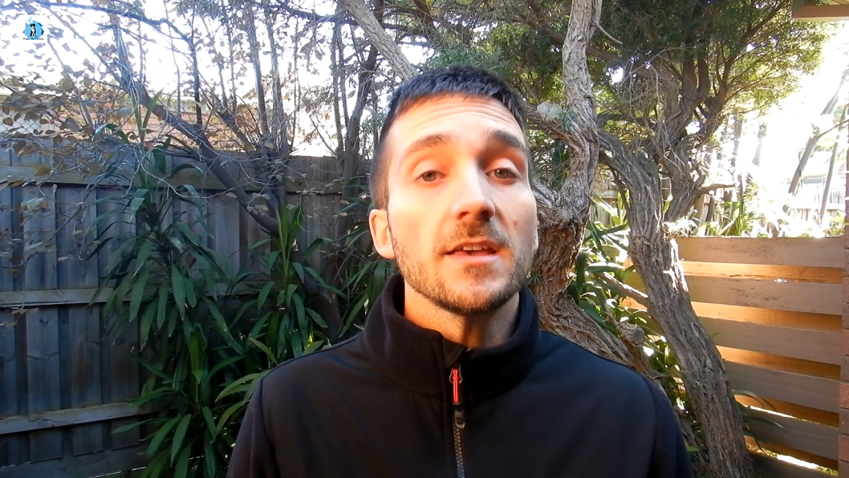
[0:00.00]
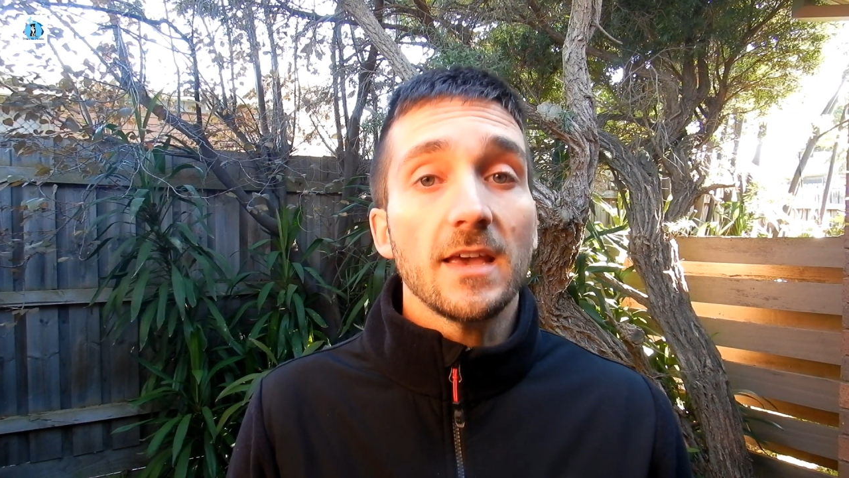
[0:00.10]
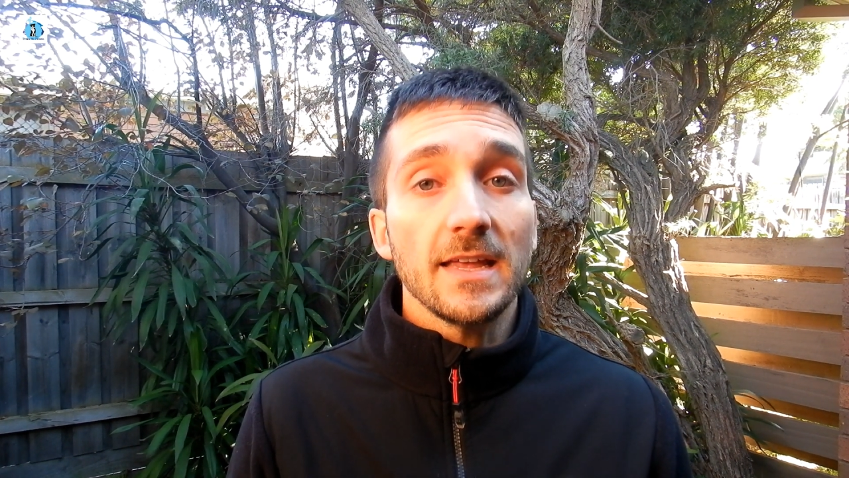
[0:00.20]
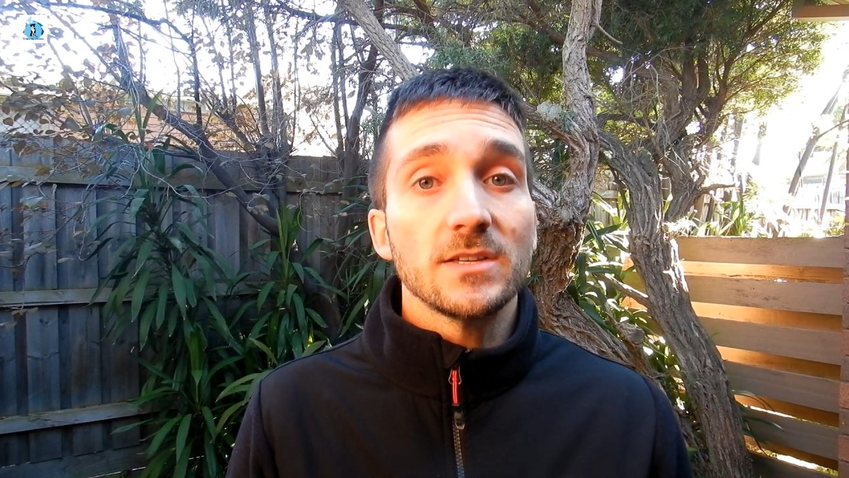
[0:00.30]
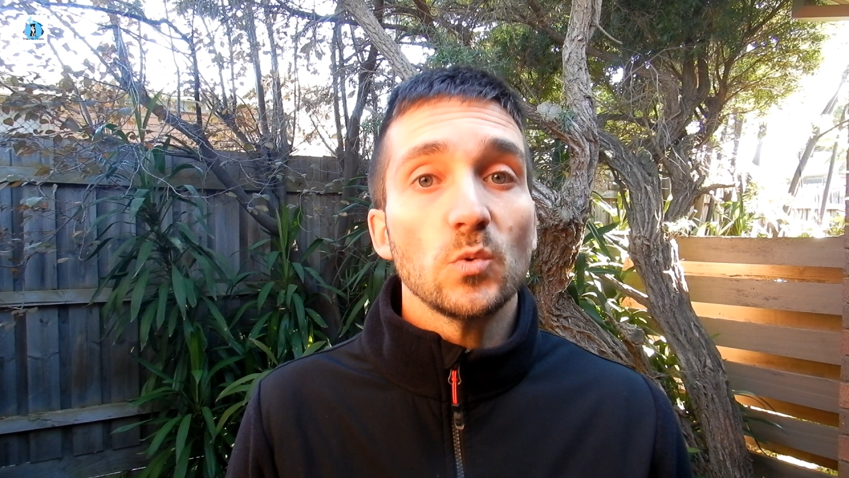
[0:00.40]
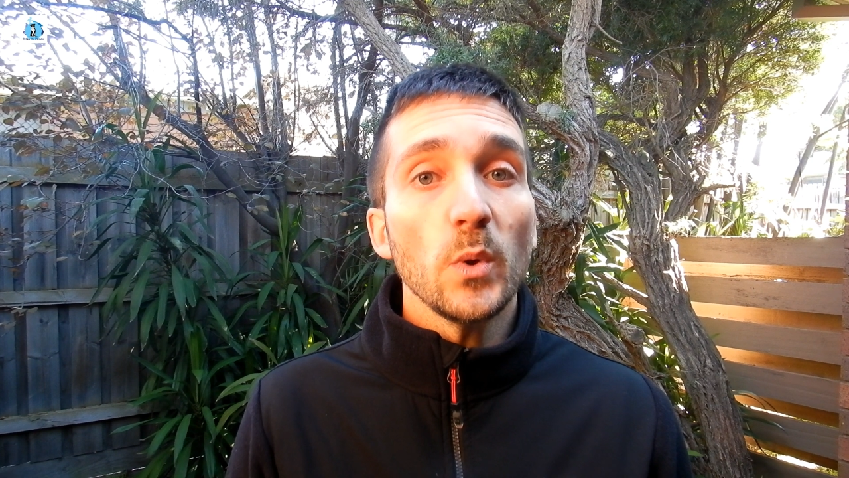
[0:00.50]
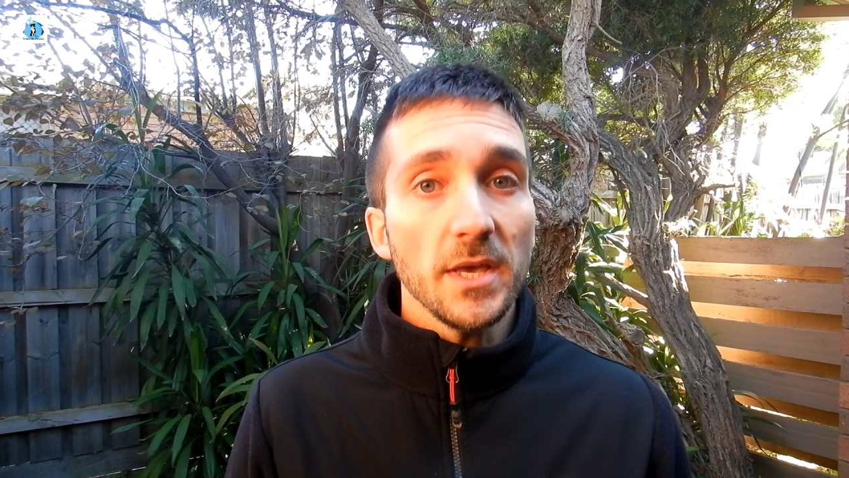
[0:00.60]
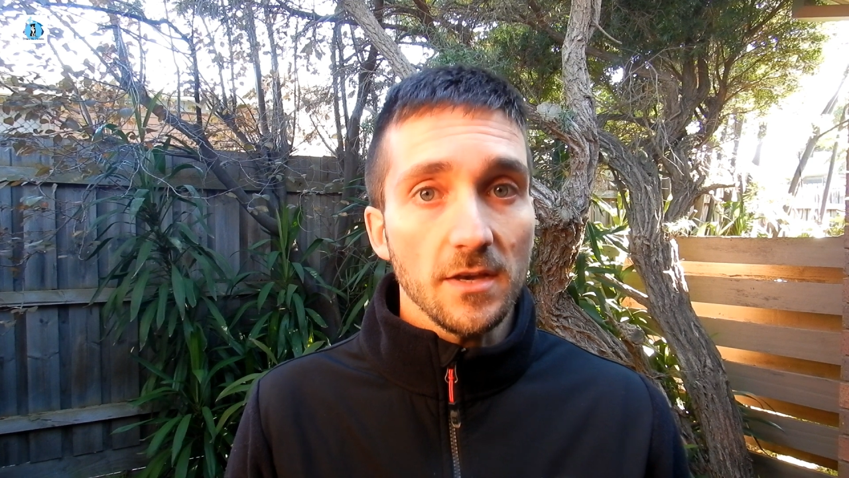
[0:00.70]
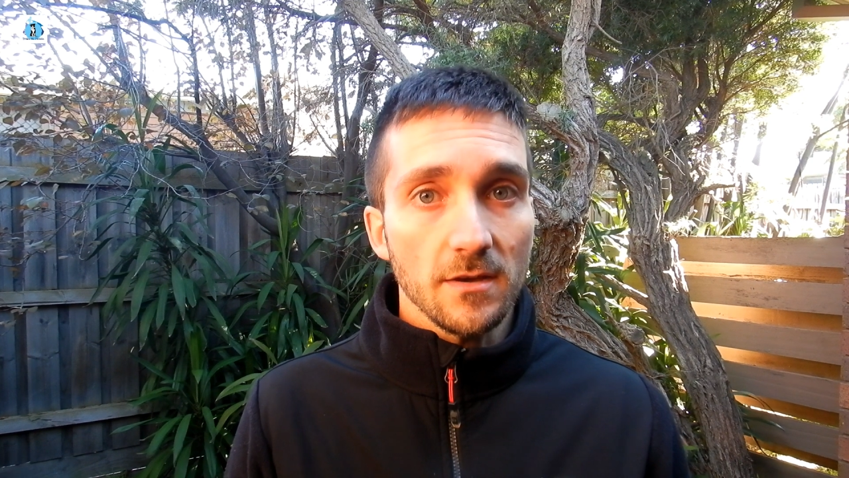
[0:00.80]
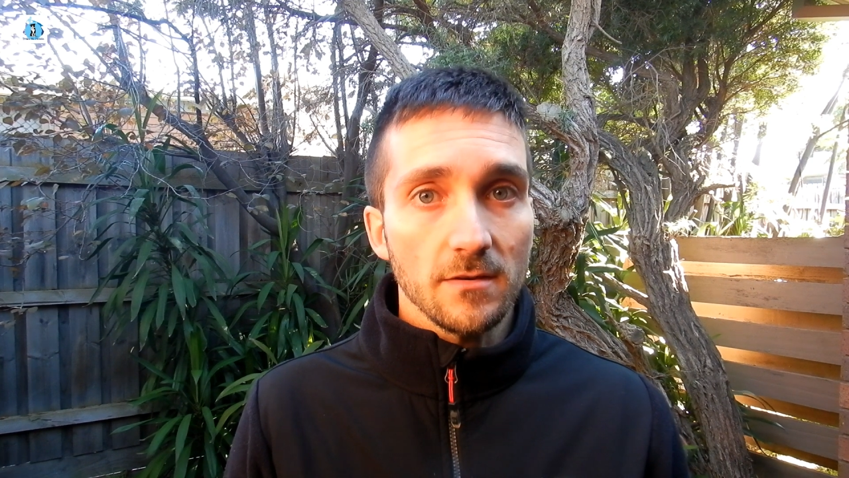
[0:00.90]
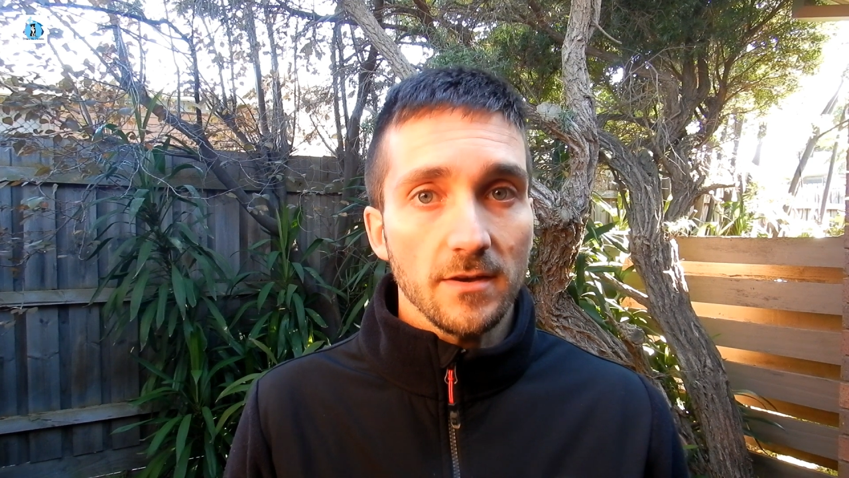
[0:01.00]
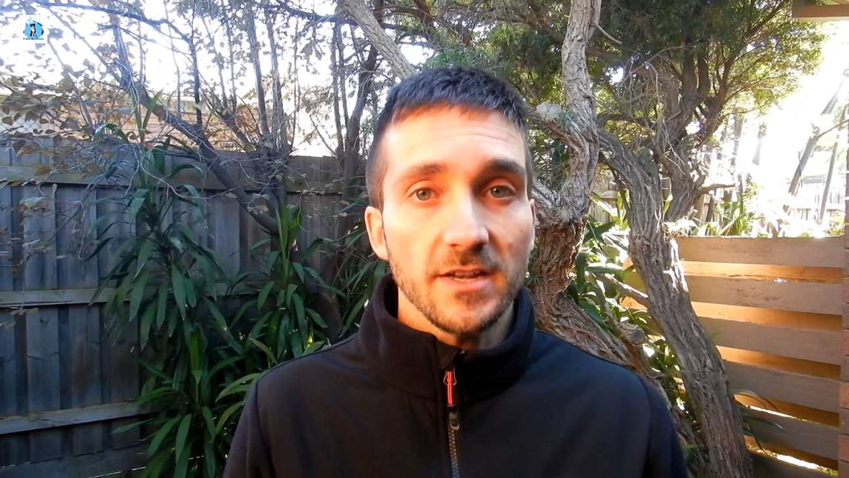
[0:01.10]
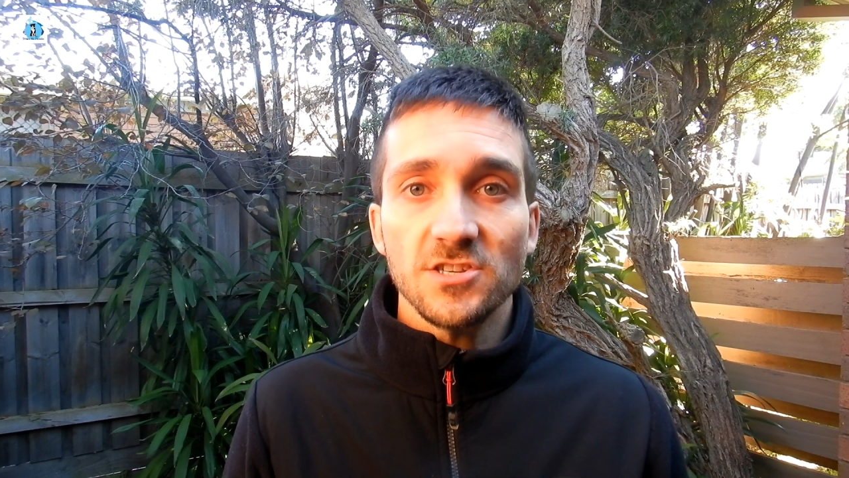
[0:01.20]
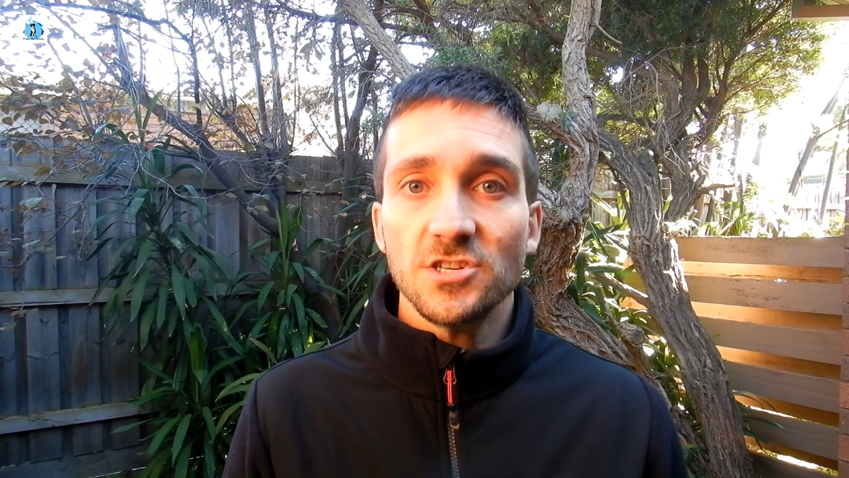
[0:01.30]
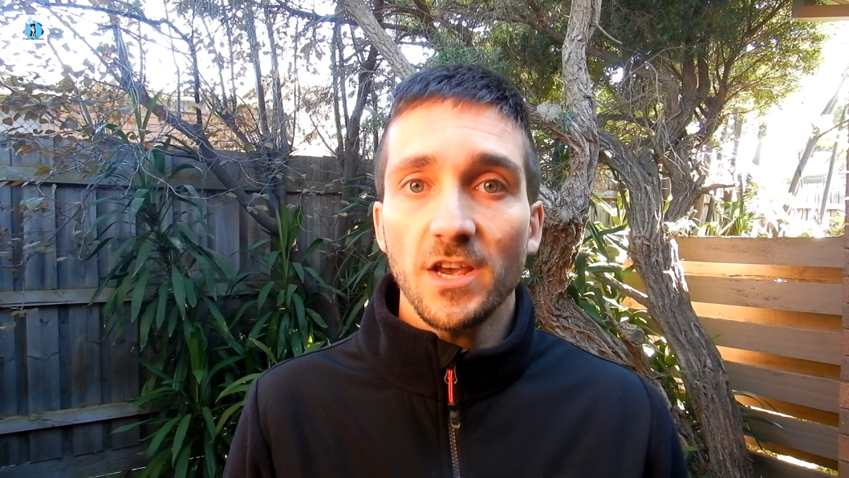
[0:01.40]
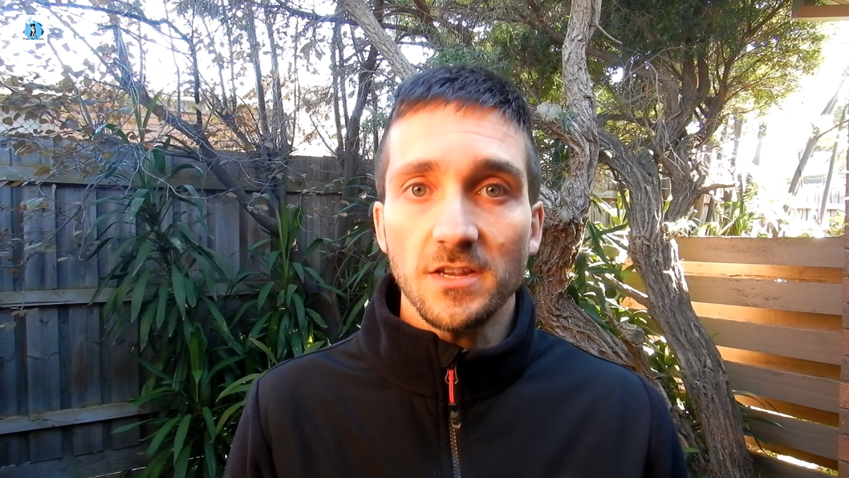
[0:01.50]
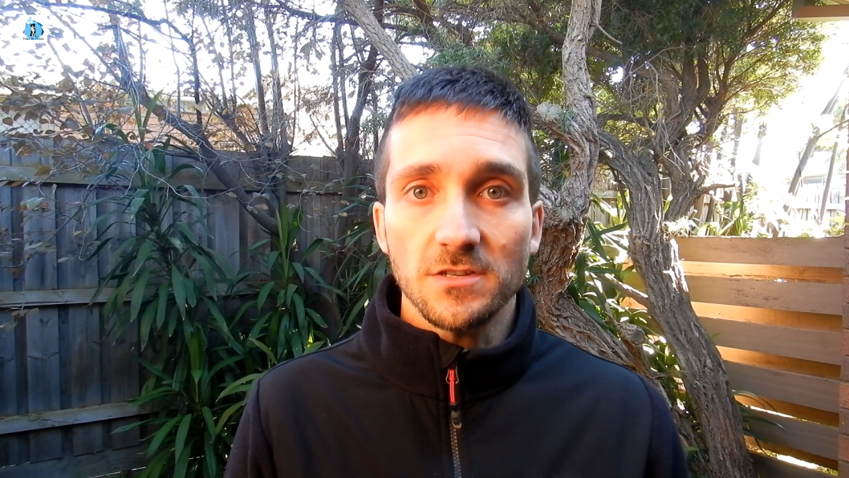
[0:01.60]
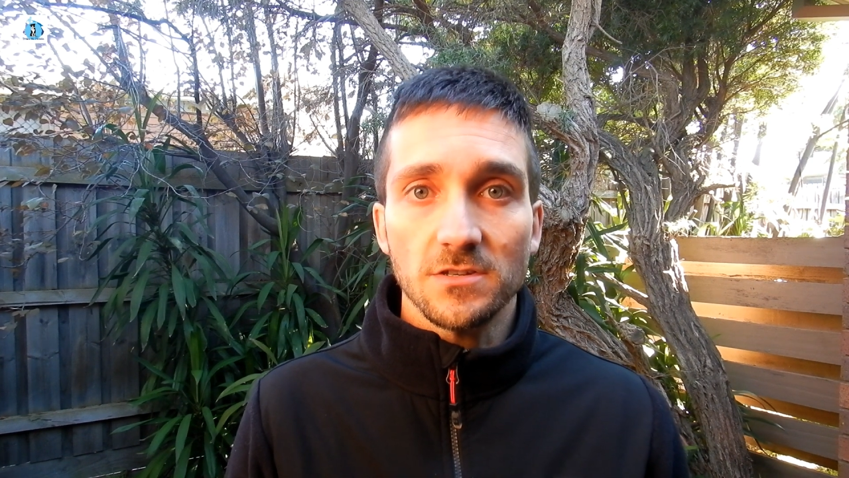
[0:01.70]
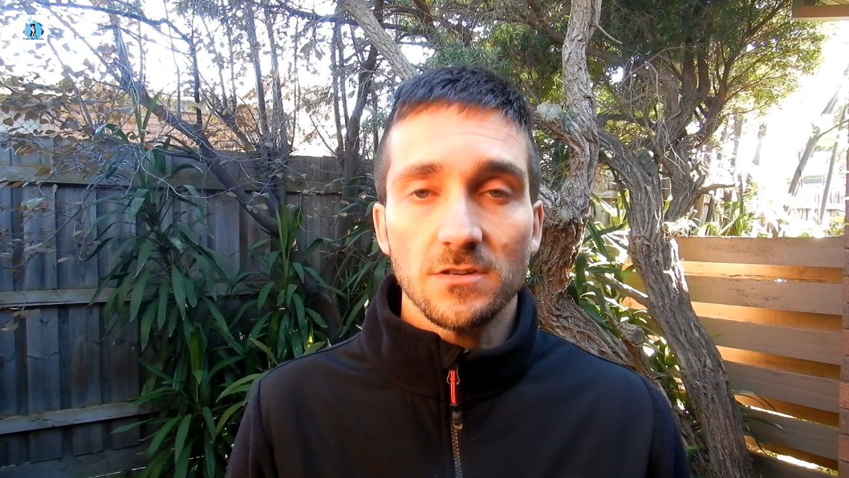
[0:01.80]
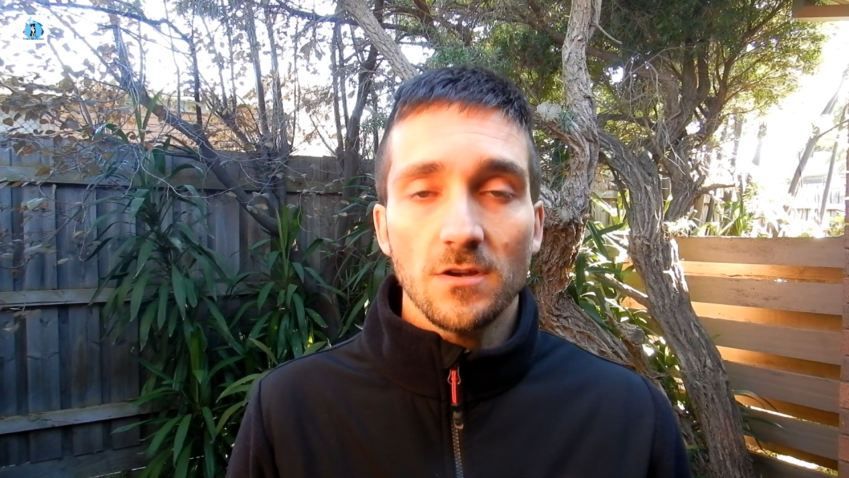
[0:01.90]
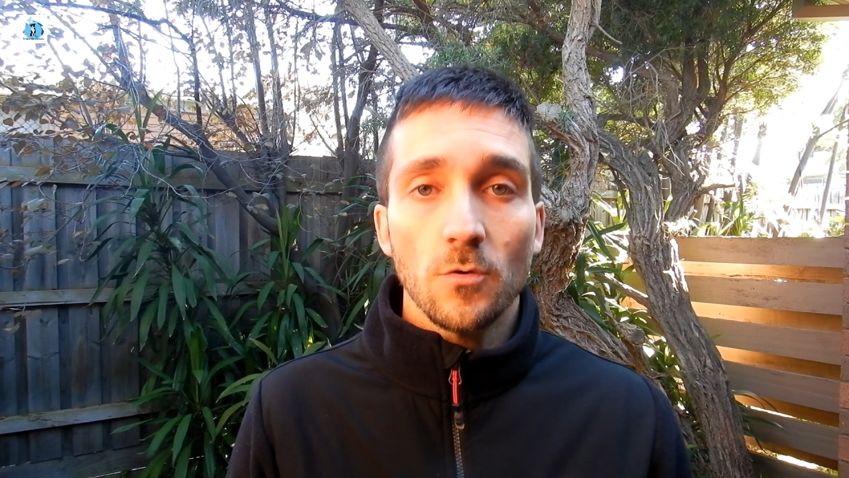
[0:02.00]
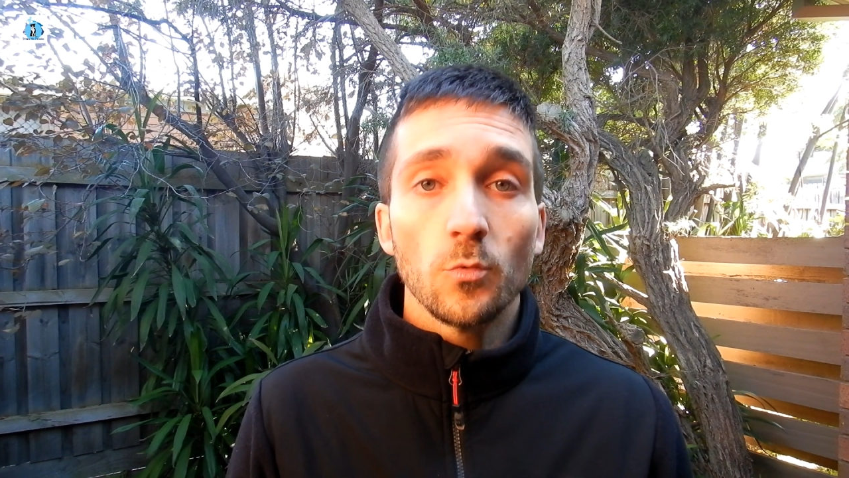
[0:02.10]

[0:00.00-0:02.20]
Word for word: can tweak and change,